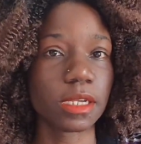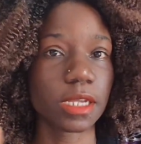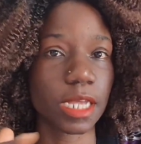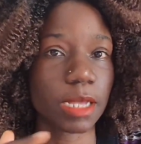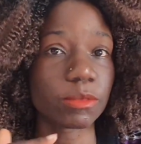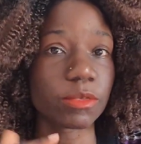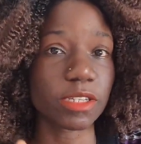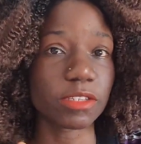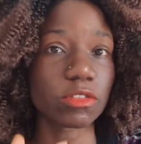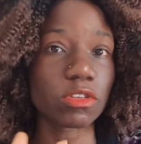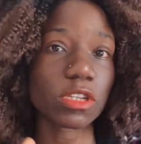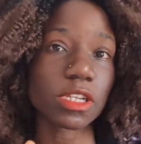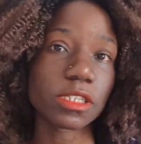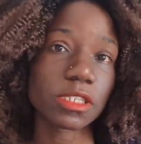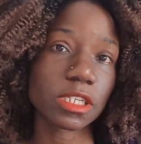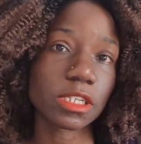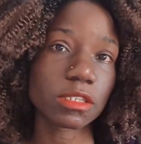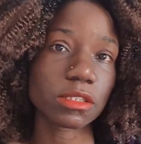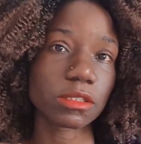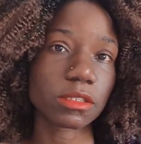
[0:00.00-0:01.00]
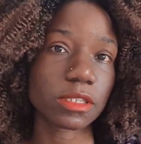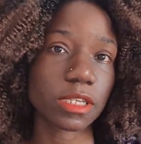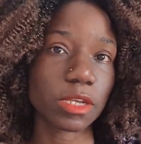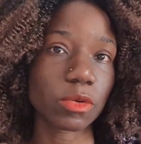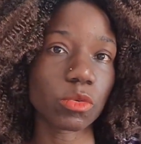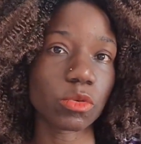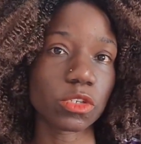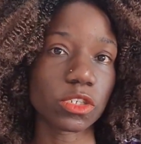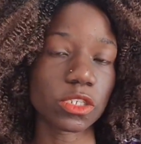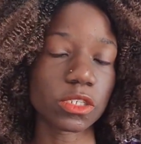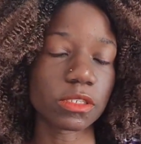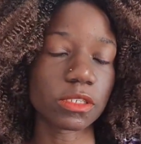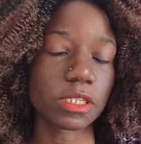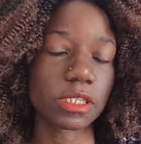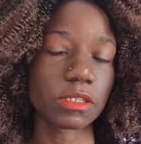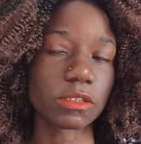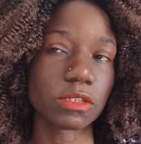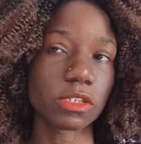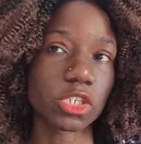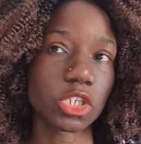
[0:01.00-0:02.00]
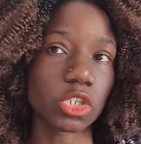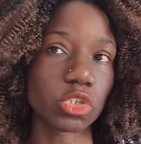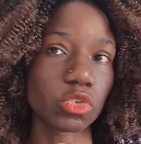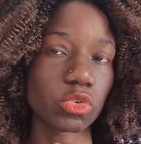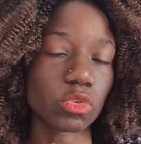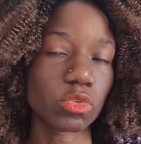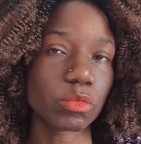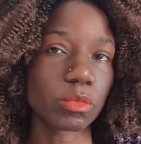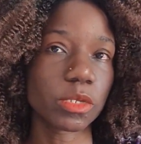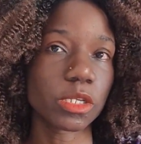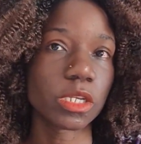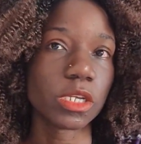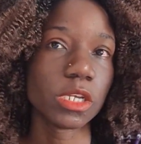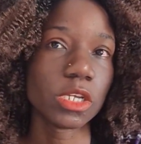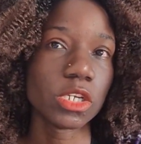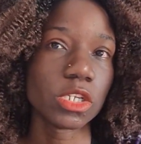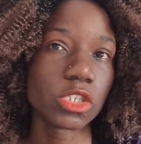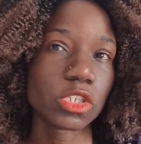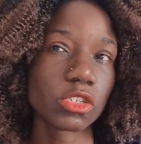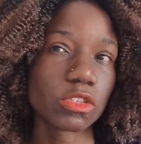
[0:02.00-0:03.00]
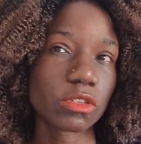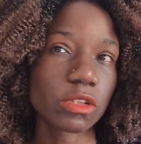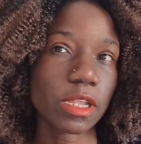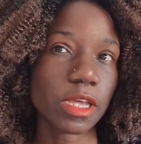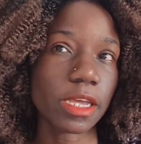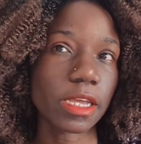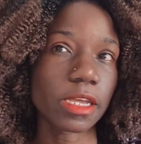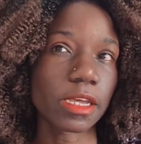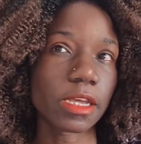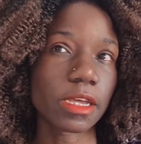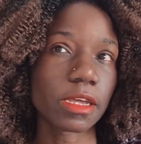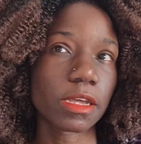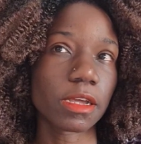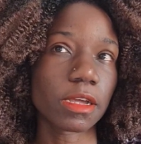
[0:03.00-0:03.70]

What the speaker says: I'm just gonna say what she said. She told me. She's like,